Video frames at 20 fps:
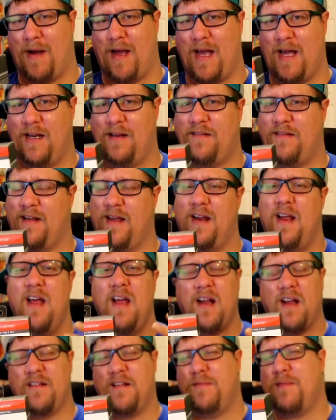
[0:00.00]
my headset,
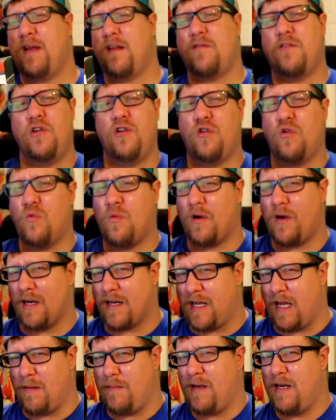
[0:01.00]
because sometimes when you do wear a
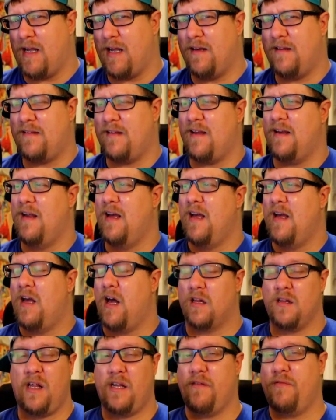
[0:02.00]
gaming headset,
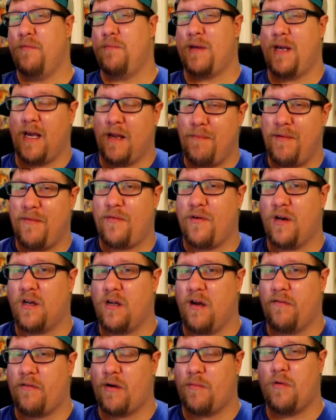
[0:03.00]
a lot of them can be very
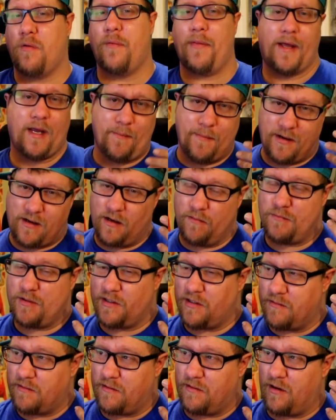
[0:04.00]
comfortable, but they can become
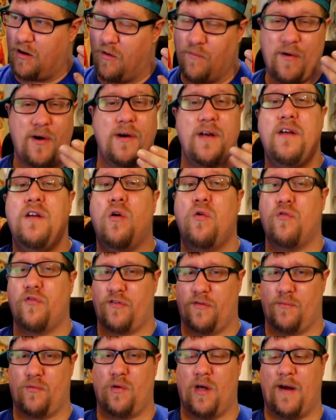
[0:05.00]
just, you know, very
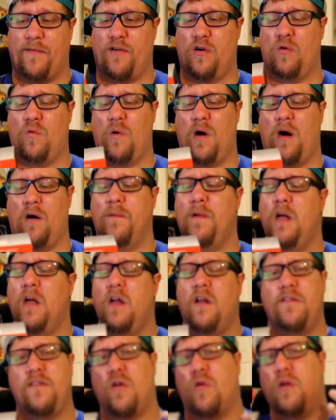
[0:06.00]
noticeable after a while.
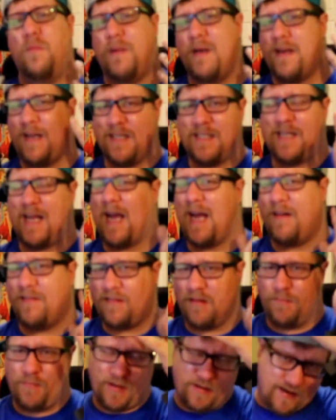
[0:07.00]
So it'd be nice to have
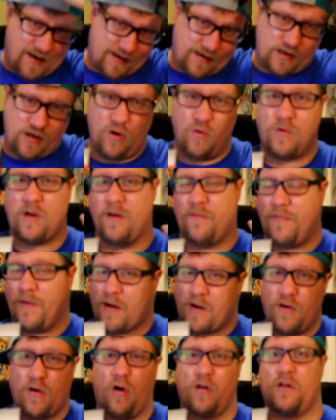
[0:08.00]
something not, you know,
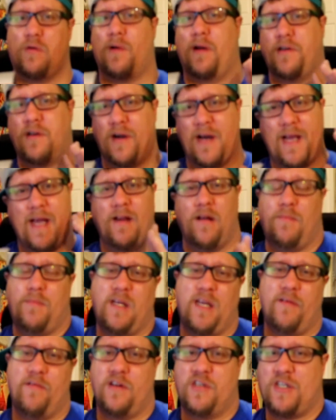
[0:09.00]
configured all around your head and
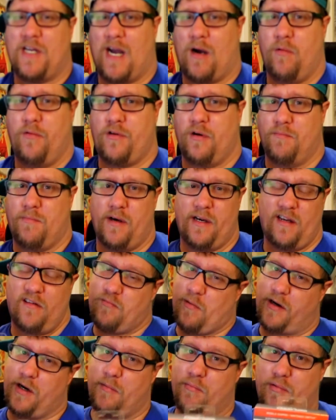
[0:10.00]
be able to chat with your
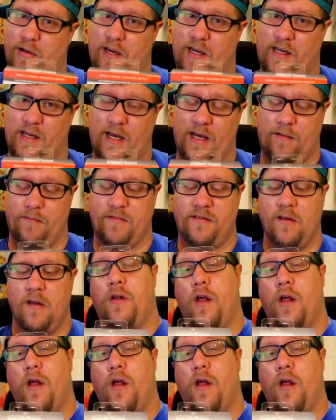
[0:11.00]
buddies while you're playing games.